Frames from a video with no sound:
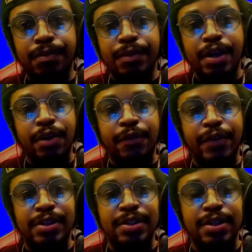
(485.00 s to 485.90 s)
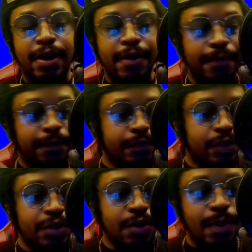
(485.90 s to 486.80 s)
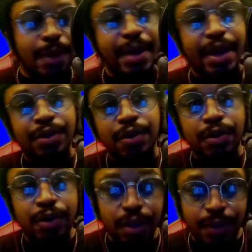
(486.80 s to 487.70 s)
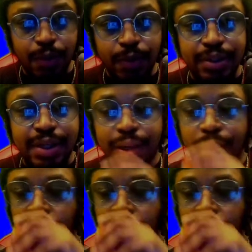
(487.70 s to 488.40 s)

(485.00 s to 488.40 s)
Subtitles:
interfaces today. So my bad, y'all. Give me 1 second.